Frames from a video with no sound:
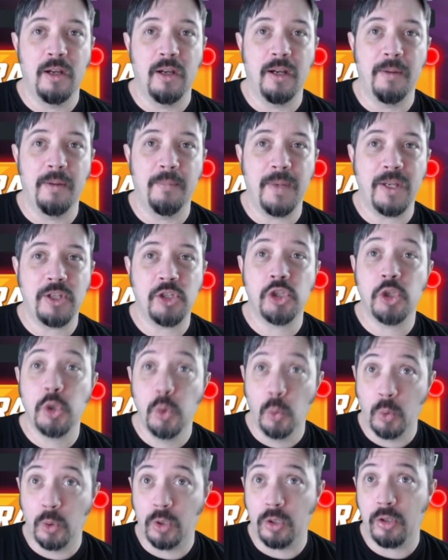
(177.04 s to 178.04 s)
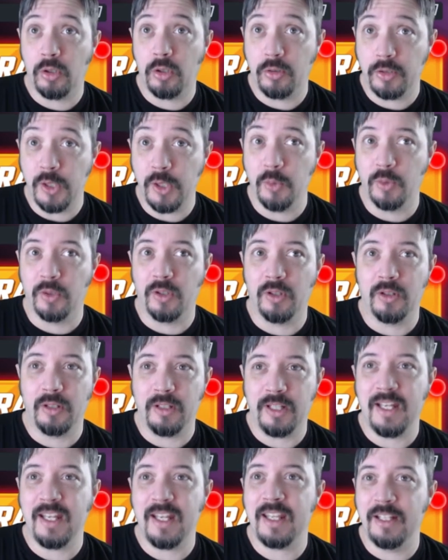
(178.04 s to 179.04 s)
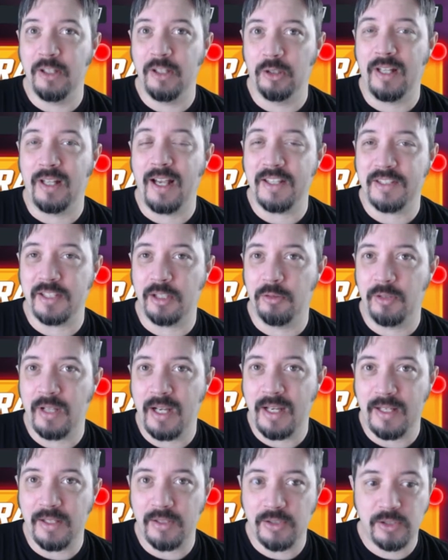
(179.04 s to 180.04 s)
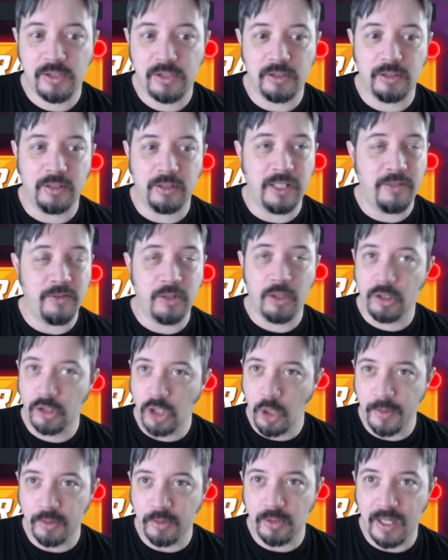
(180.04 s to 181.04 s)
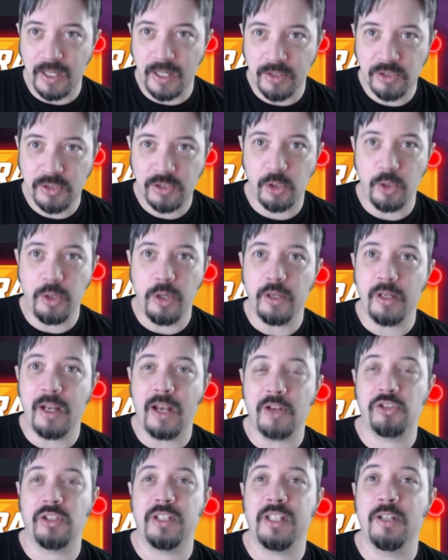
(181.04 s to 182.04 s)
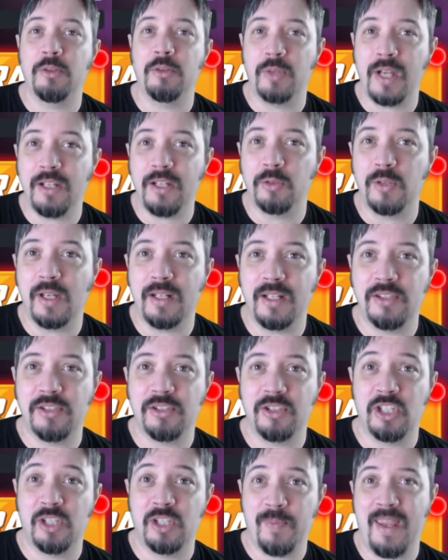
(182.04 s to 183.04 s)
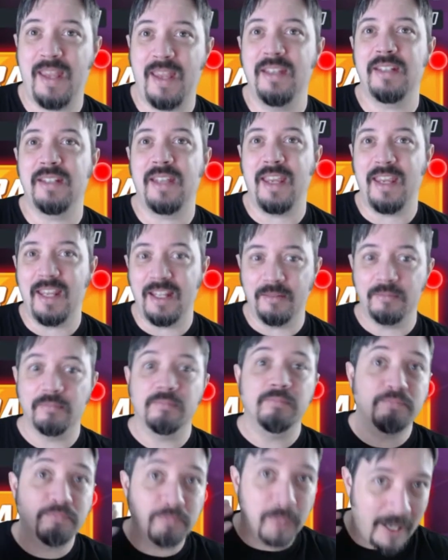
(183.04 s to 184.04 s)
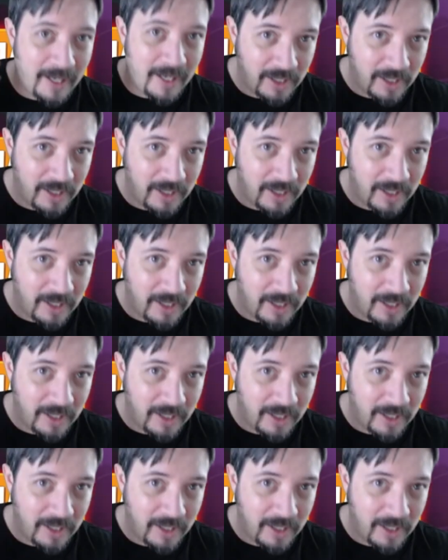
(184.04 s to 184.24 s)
make sure you are getting in an alliance at raids, even on the lobby raids, so you can actually get raid credits to spend and buy